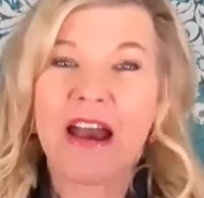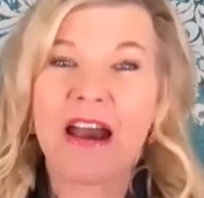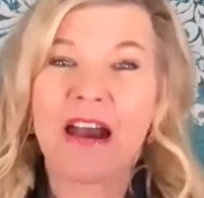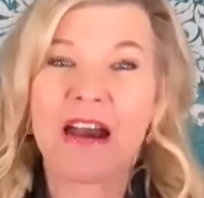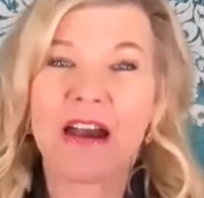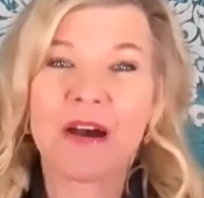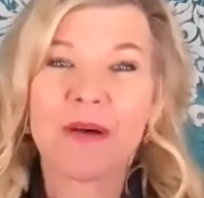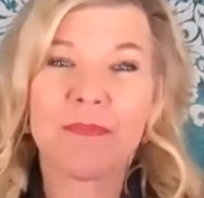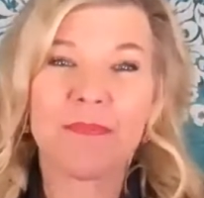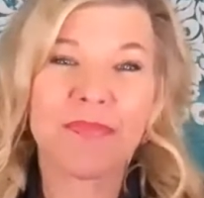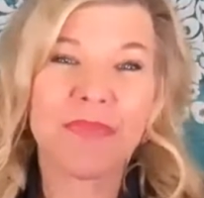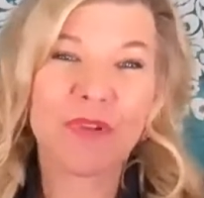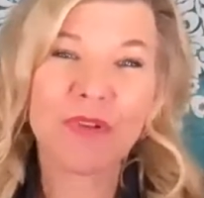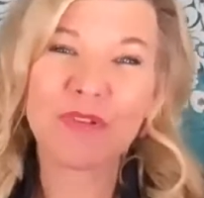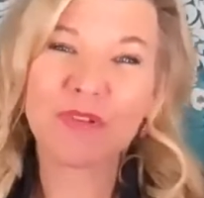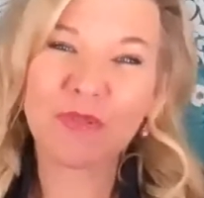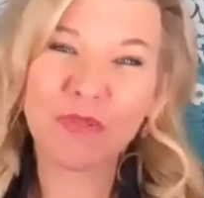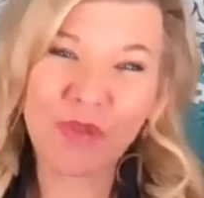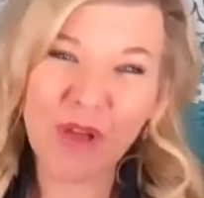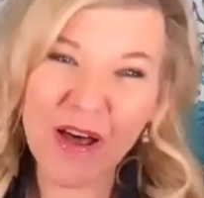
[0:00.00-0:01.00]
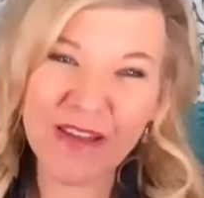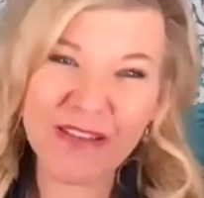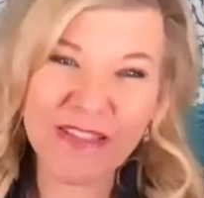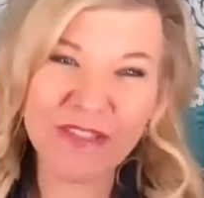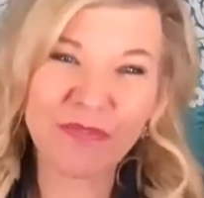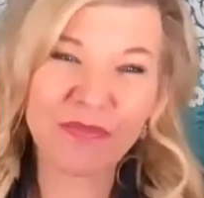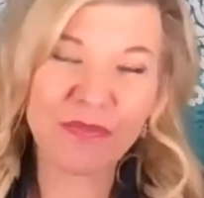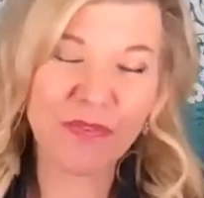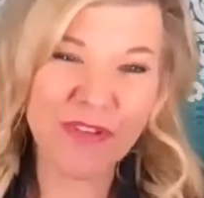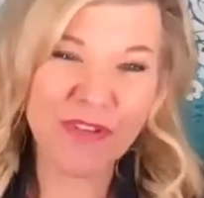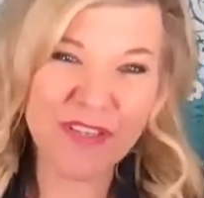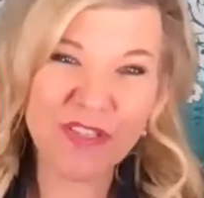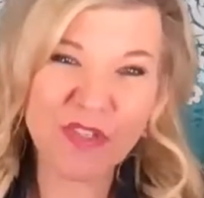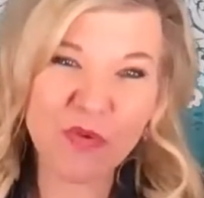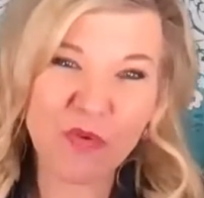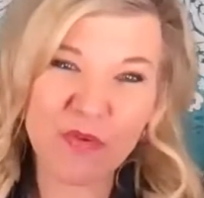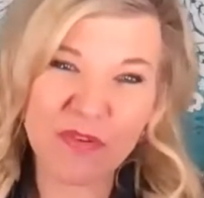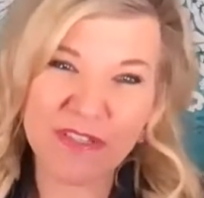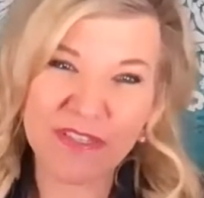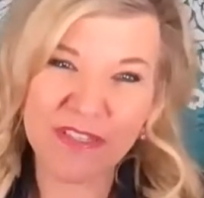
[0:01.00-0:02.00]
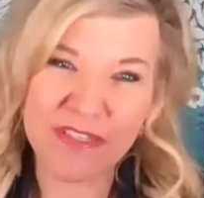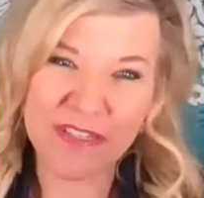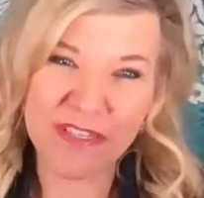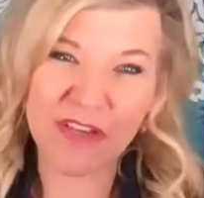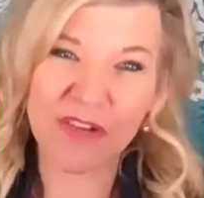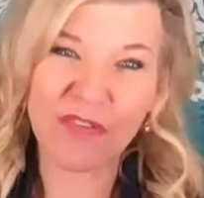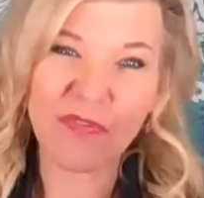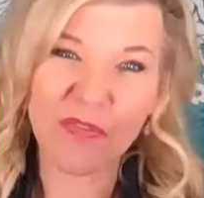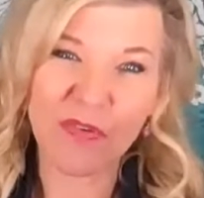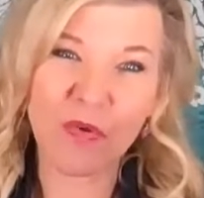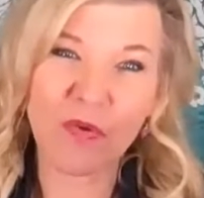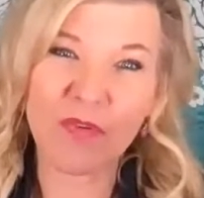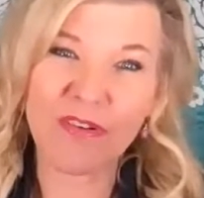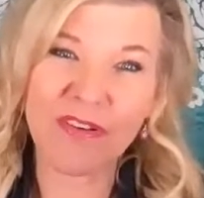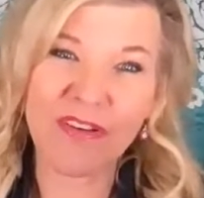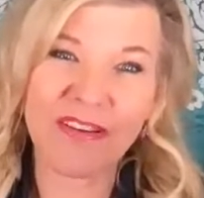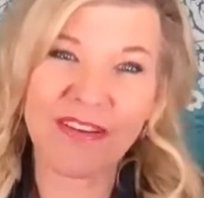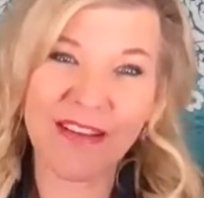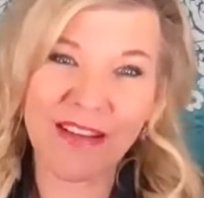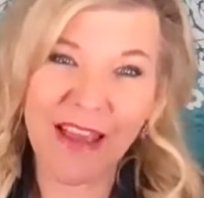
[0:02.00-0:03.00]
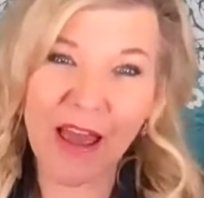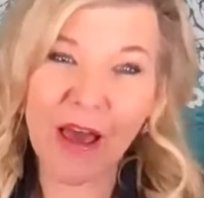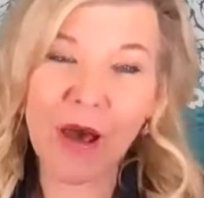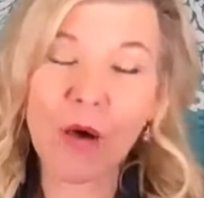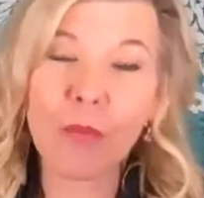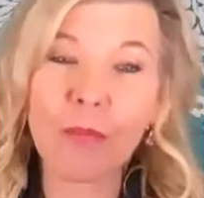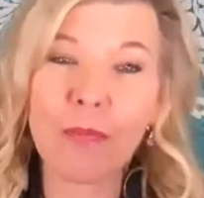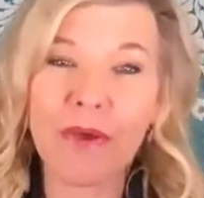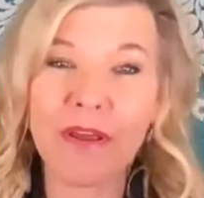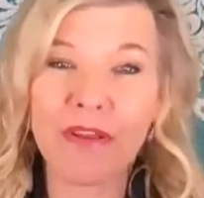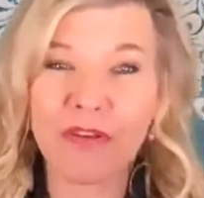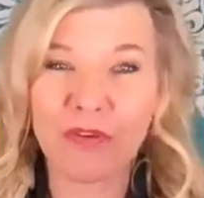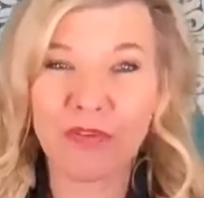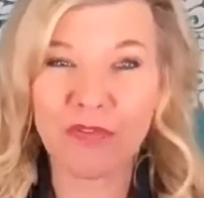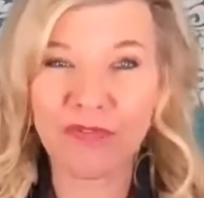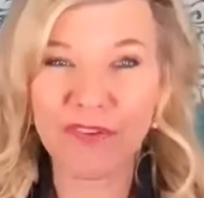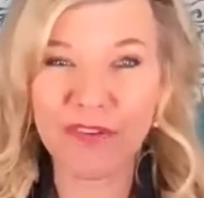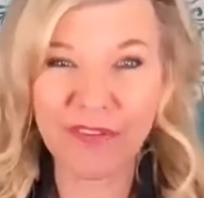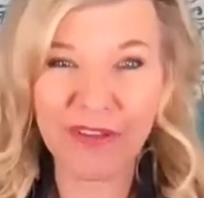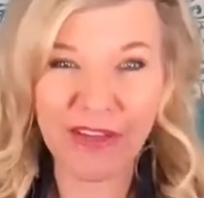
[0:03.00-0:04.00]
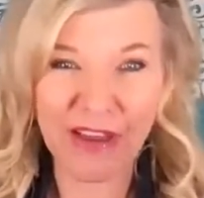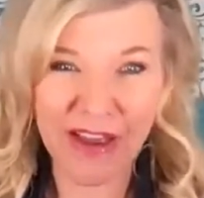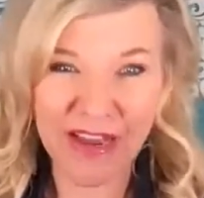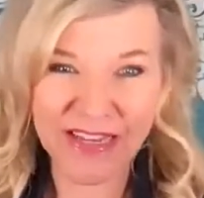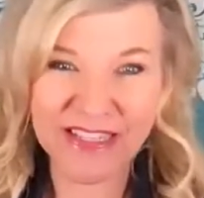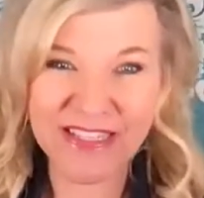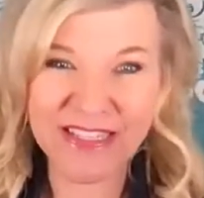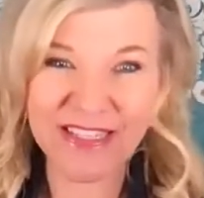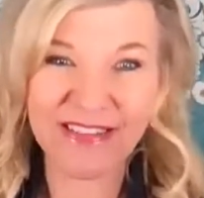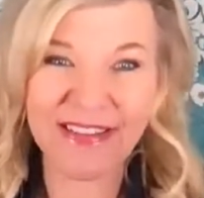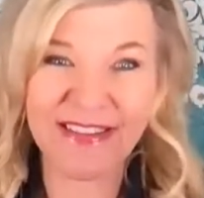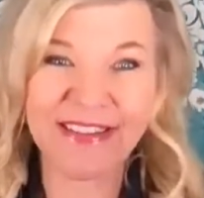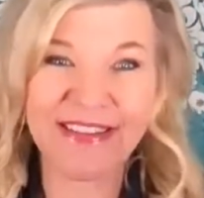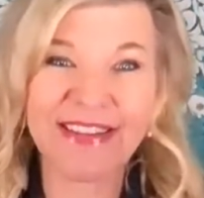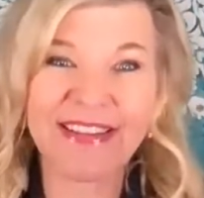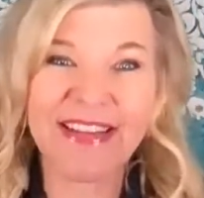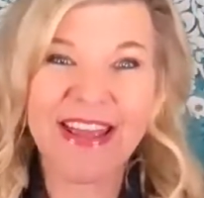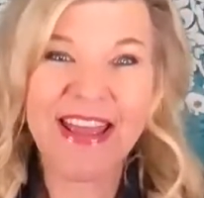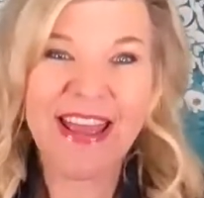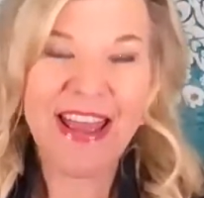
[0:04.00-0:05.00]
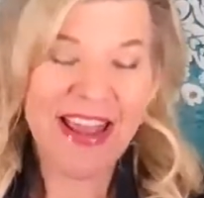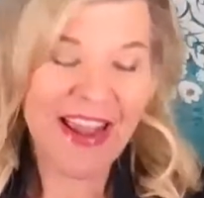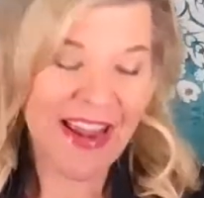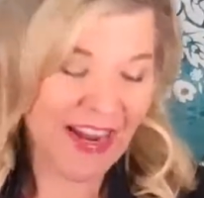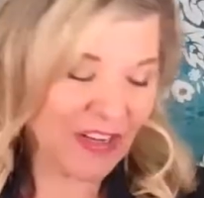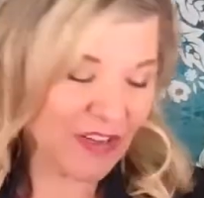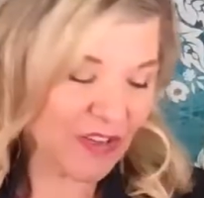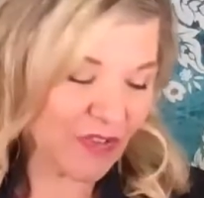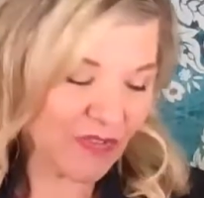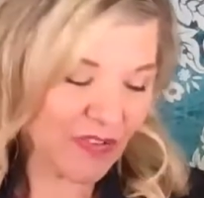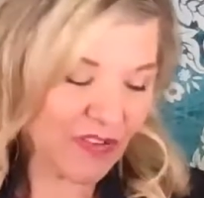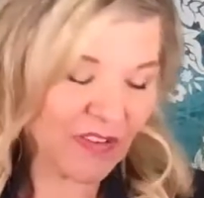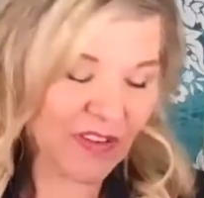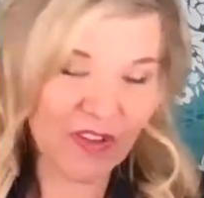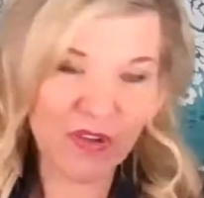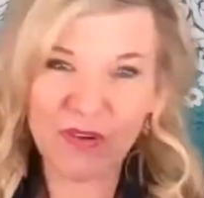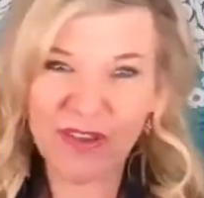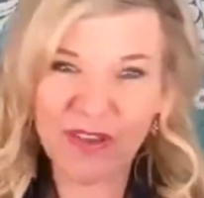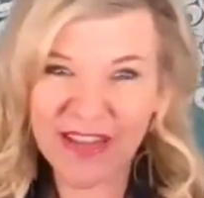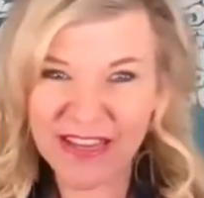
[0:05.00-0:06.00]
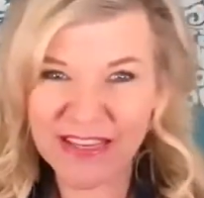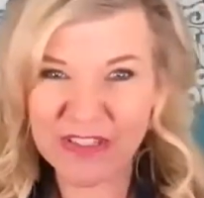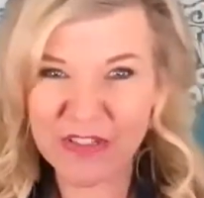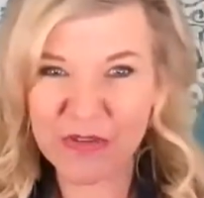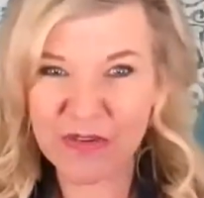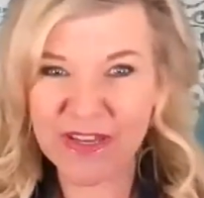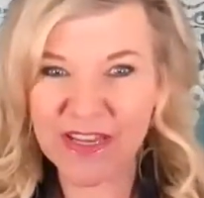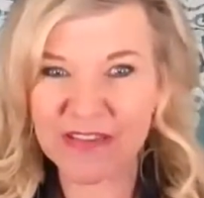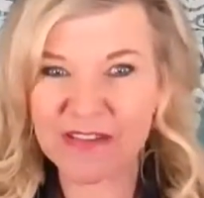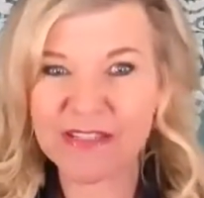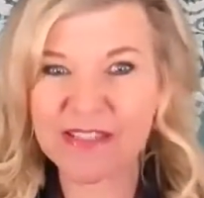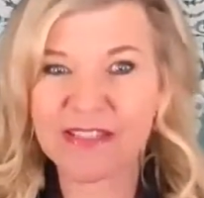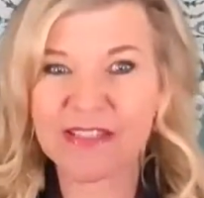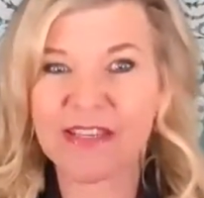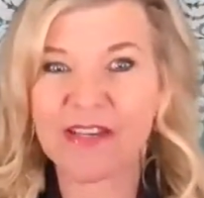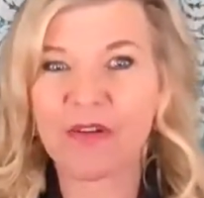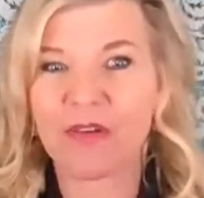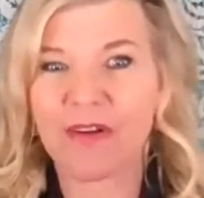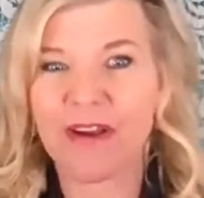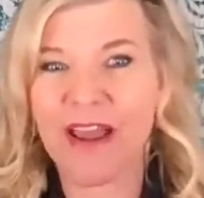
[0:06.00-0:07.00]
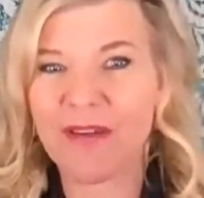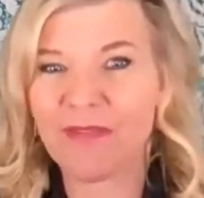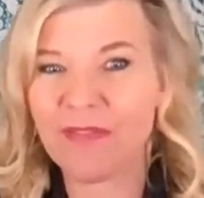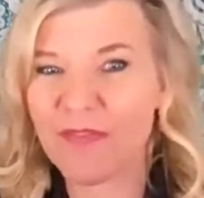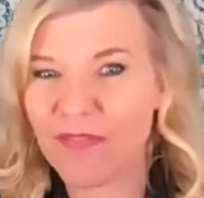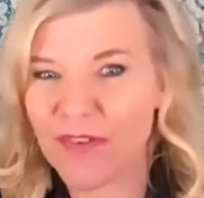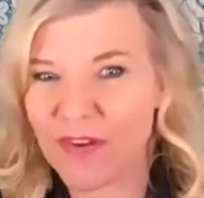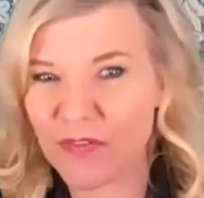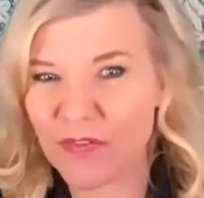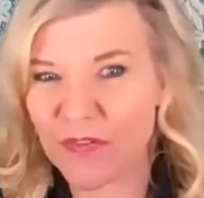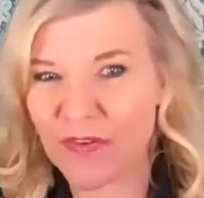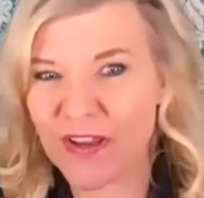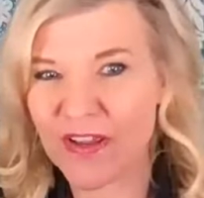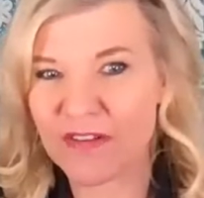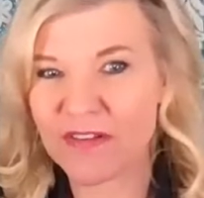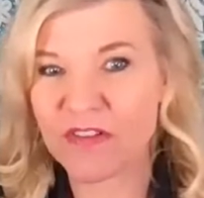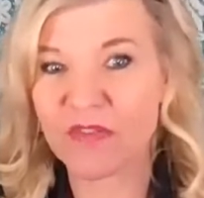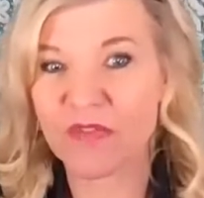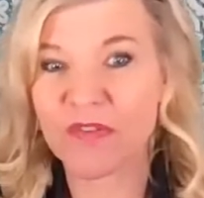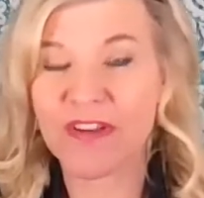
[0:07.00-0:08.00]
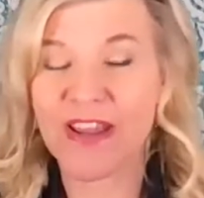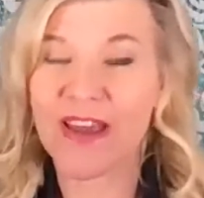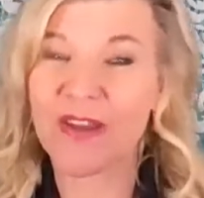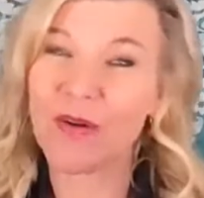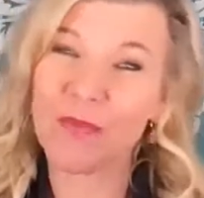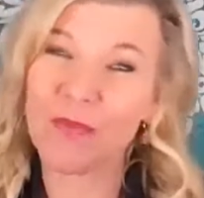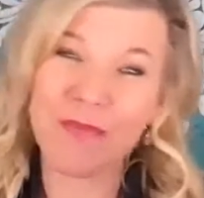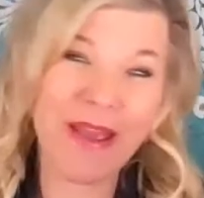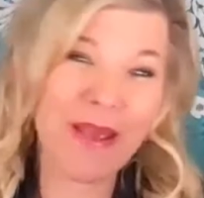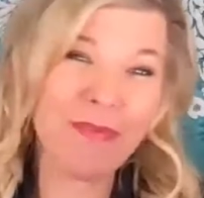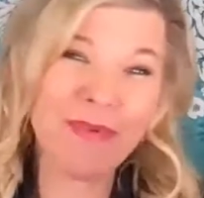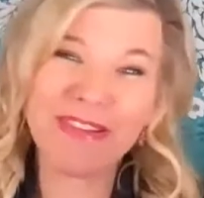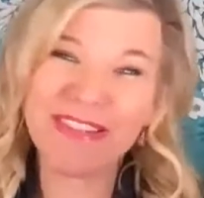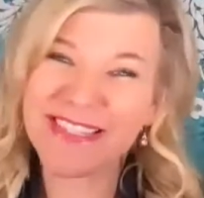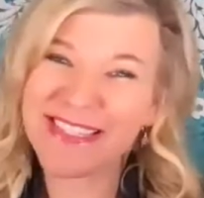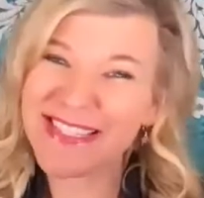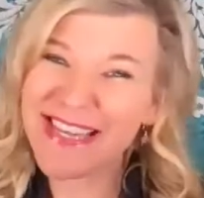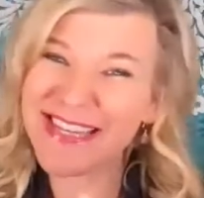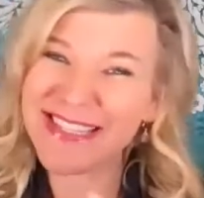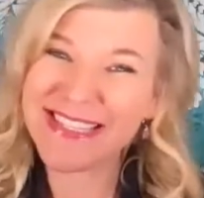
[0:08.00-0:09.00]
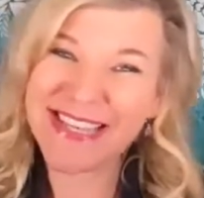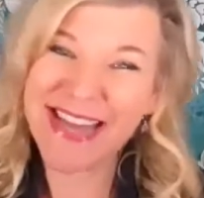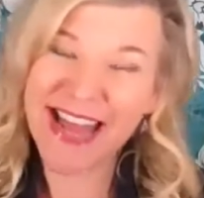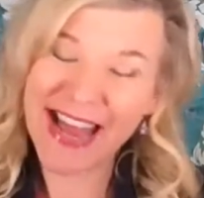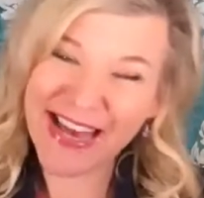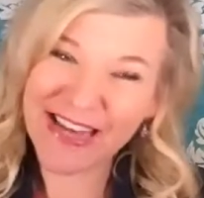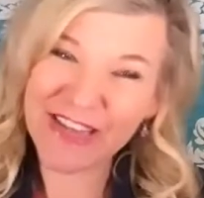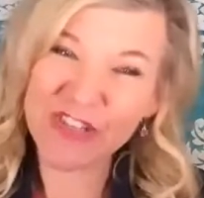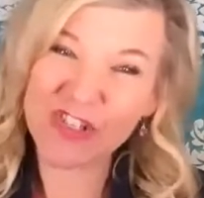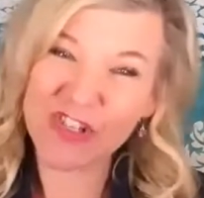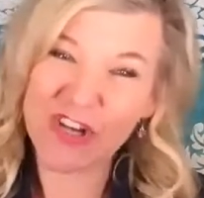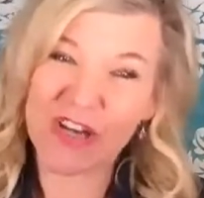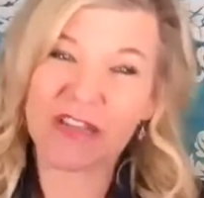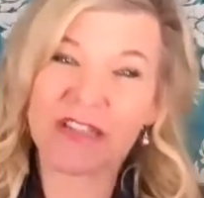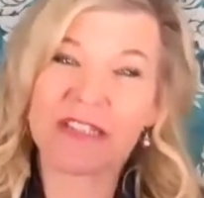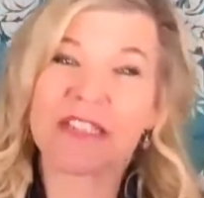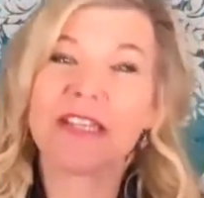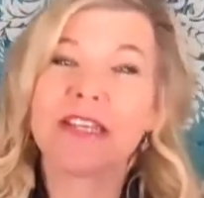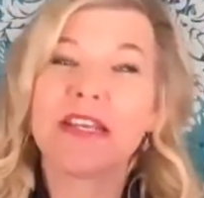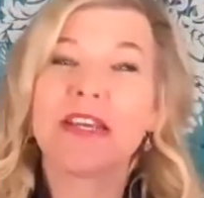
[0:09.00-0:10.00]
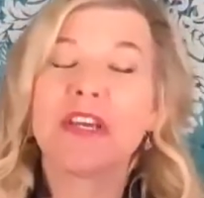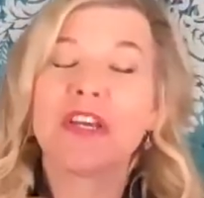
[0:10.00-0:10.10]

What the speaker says: There's lots of resources if you're needing help and you're feeling isolated and you feel like you can't do counseling or haven't found your counselor yet, or maybe just as an adjunct